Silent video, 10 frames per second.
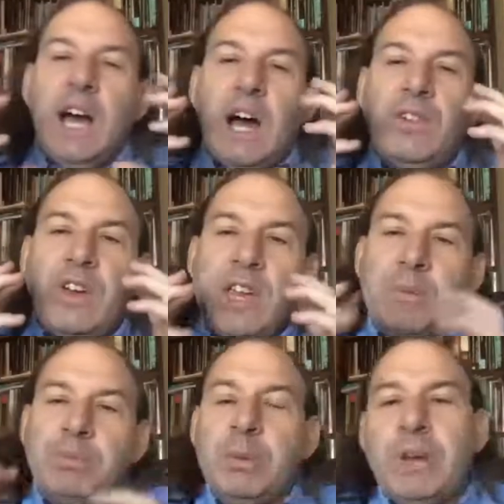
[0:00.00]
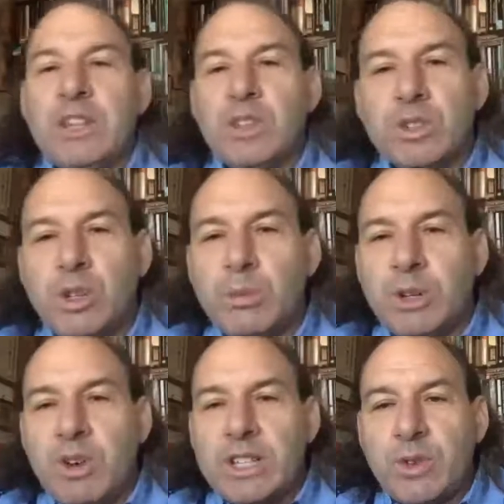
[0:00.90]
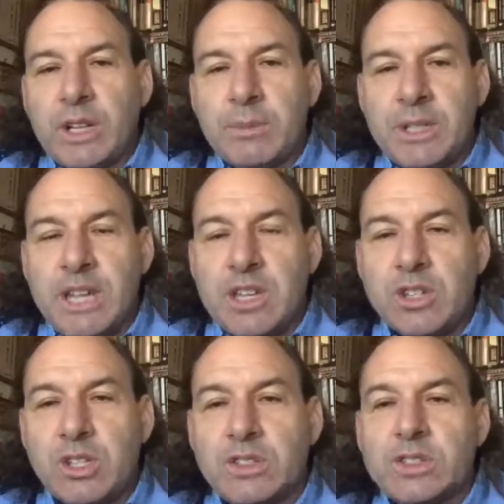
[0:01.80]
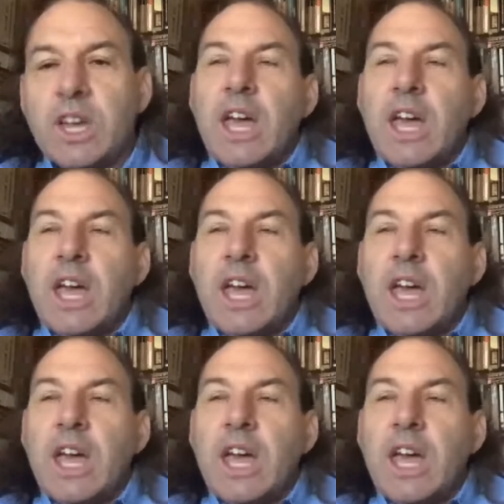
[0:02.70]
of implementing those human rights recommendations.